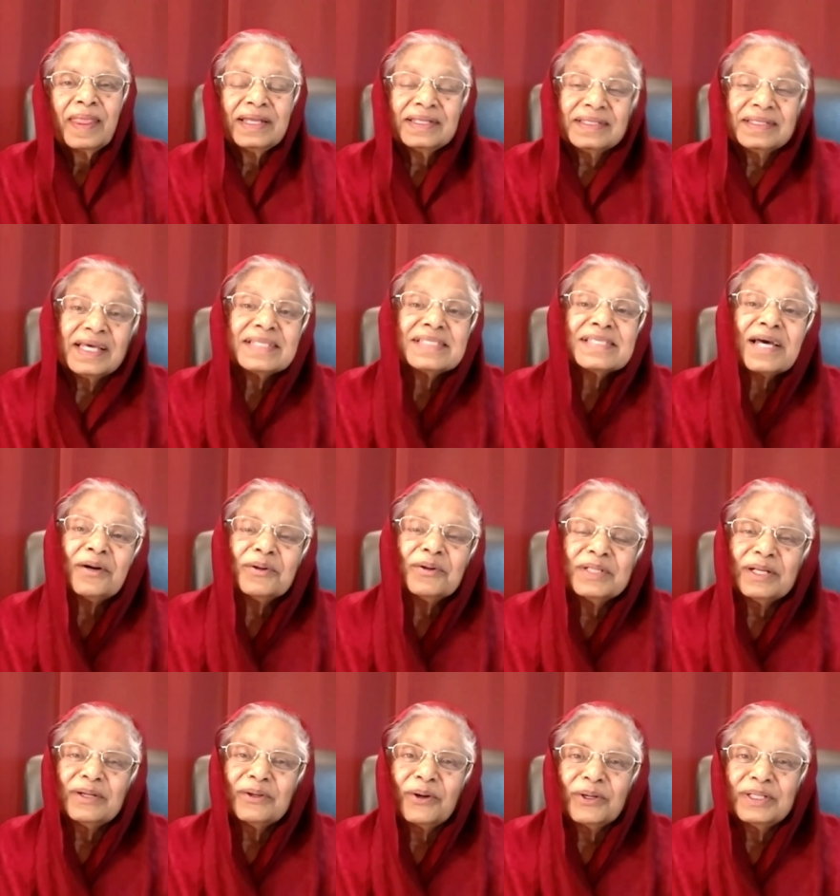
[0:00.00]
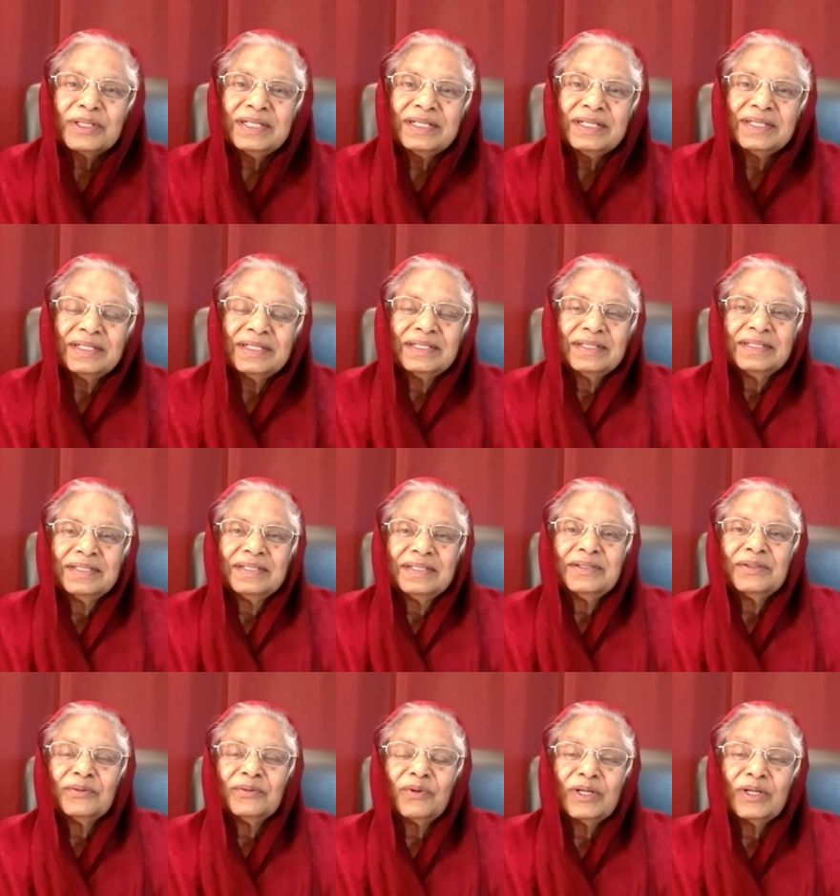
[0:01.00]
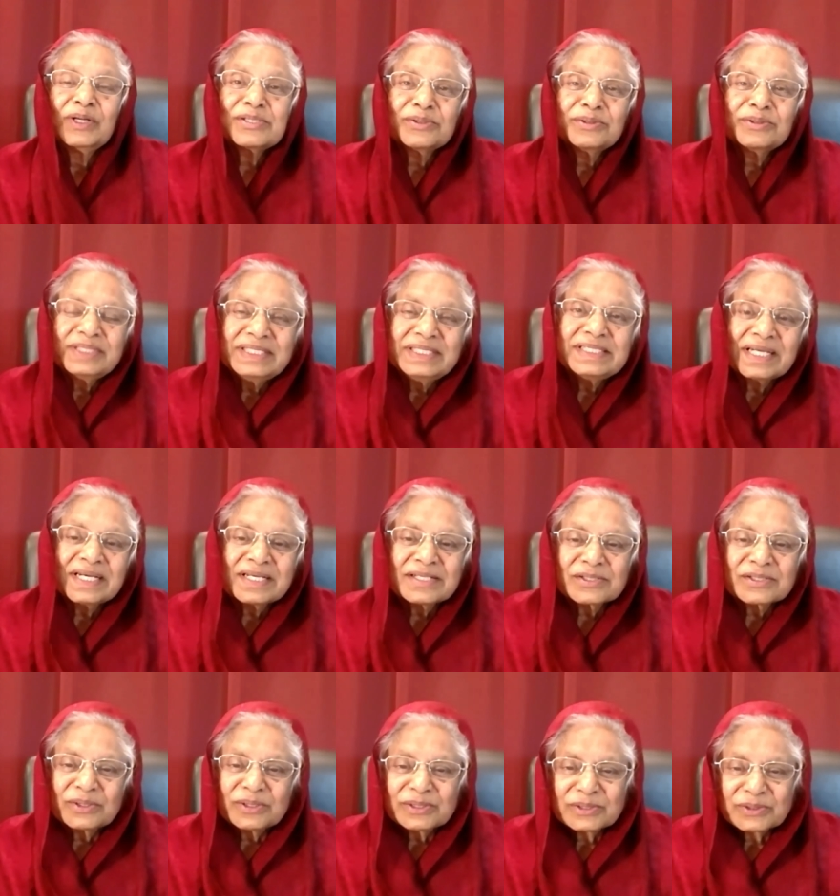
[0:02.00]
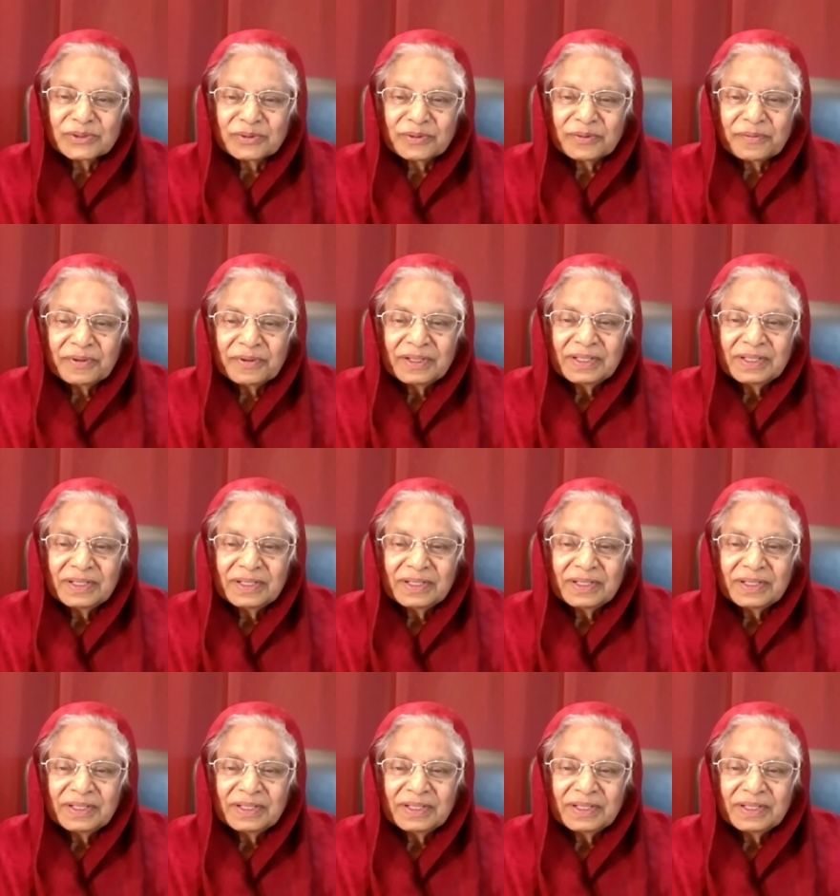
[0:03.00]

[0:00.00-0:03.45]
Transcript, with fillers: And that's how the Lord wants to teach us also.